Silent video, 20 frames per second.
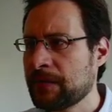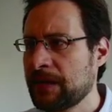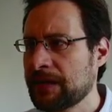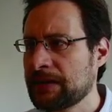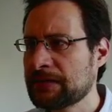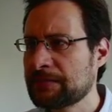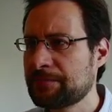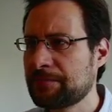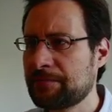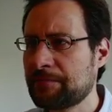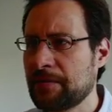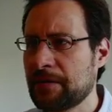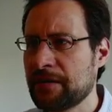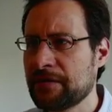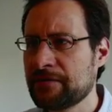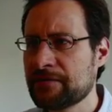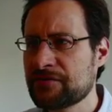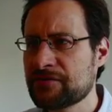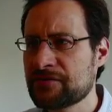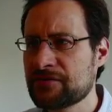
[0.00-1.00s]

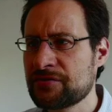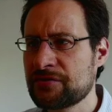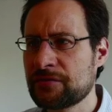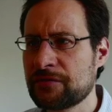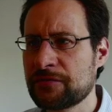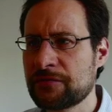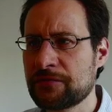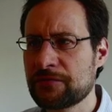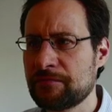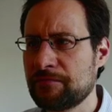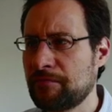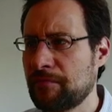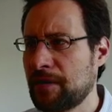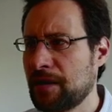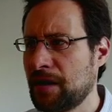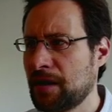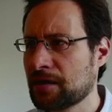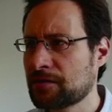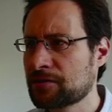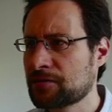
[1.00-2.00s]
expansion of
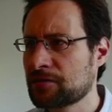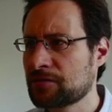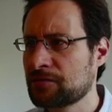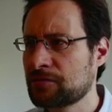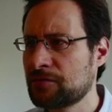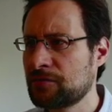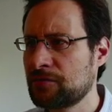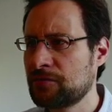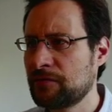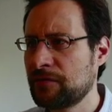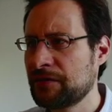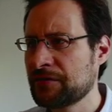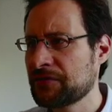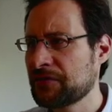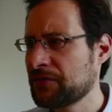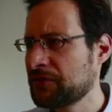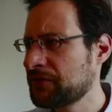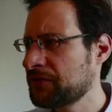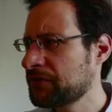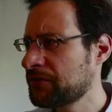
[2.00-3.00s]
macro
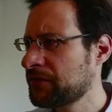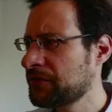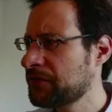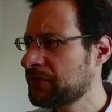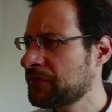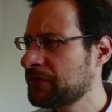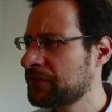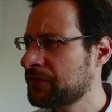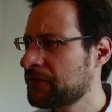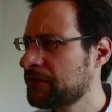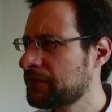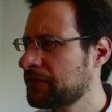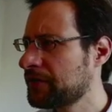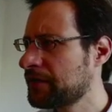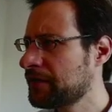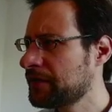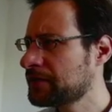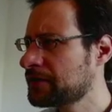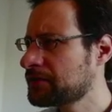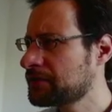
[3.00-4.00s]
versus this is
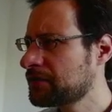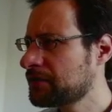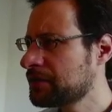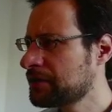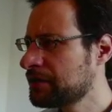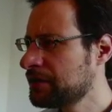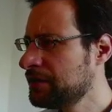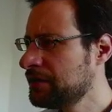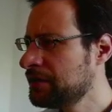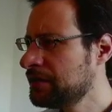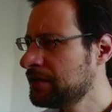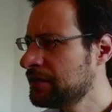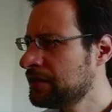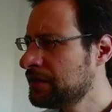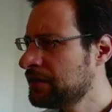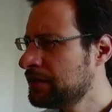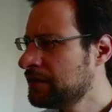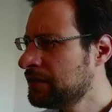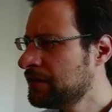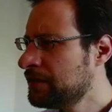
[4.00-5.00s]
actually
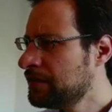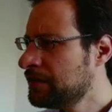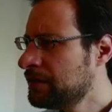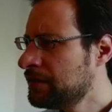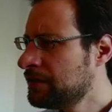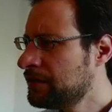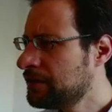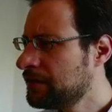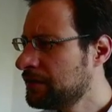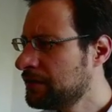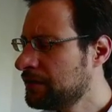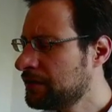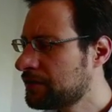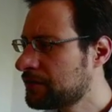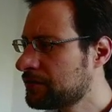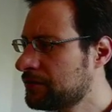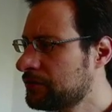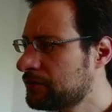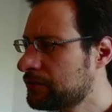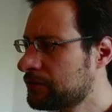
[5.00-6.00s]

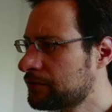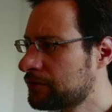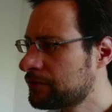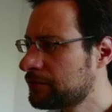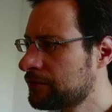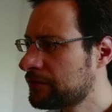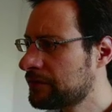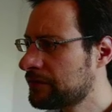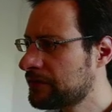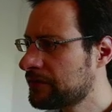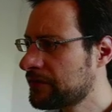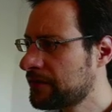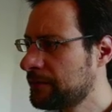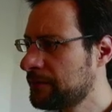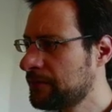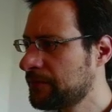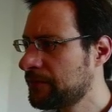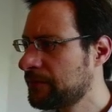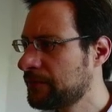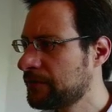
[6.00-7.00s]
ignore
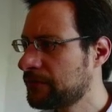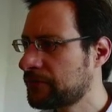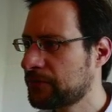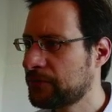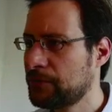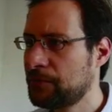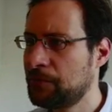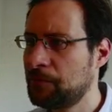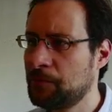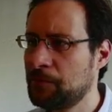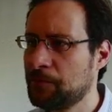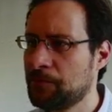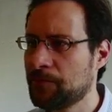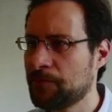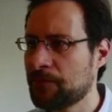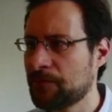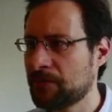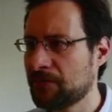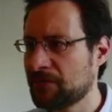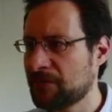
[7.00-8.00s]
something. So
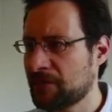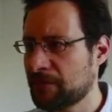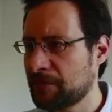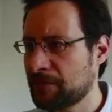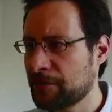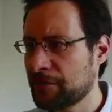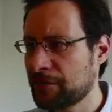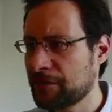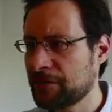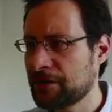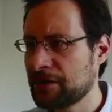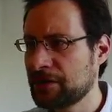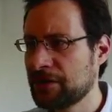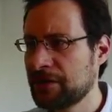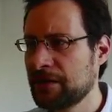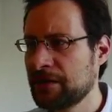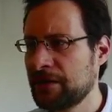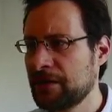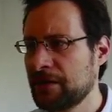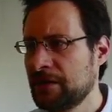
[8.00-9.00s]
this is
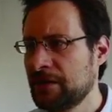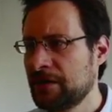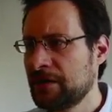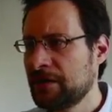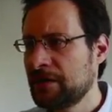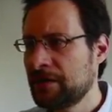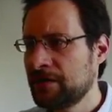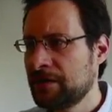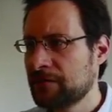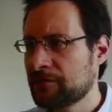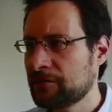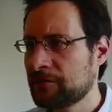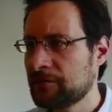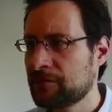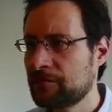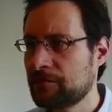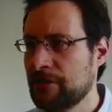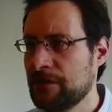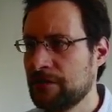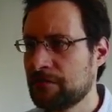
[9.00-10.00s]
apparently
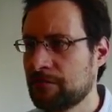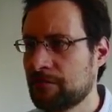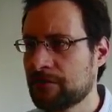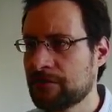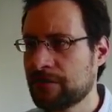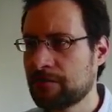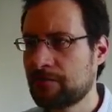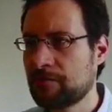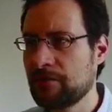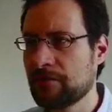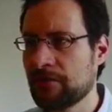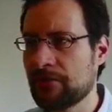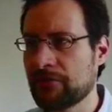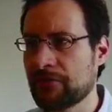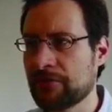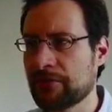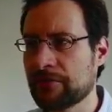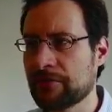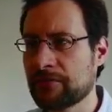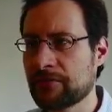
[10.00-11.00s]
not really what I
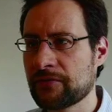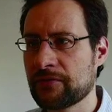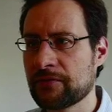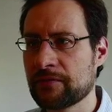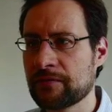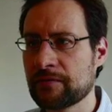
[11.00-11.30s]
was.